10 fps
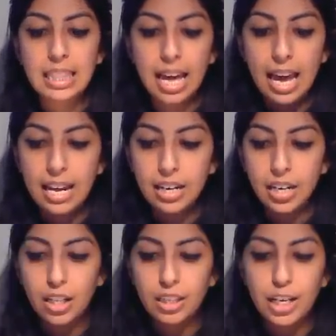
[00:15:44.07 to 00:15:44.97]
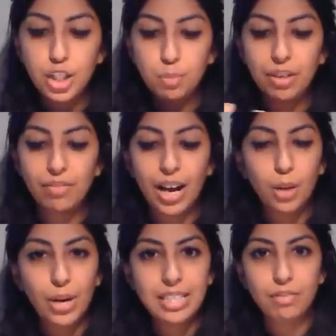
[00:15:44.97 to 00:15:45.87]
then they should be
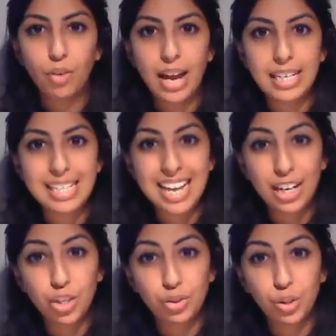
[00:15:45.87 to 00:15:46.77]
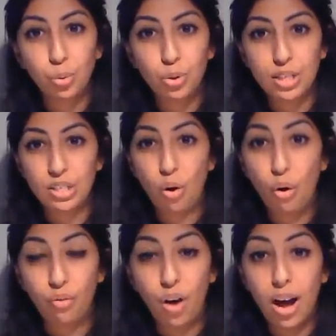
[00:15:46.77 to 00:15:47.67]
evaluated for any secondary causes
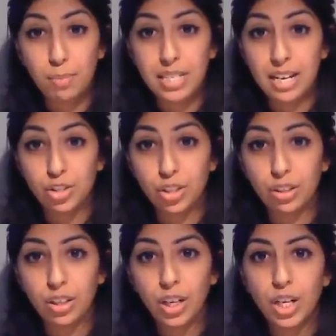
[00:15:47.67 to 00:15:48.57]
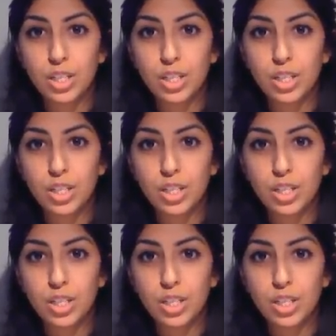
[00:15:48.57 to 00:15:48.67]
of hypertension.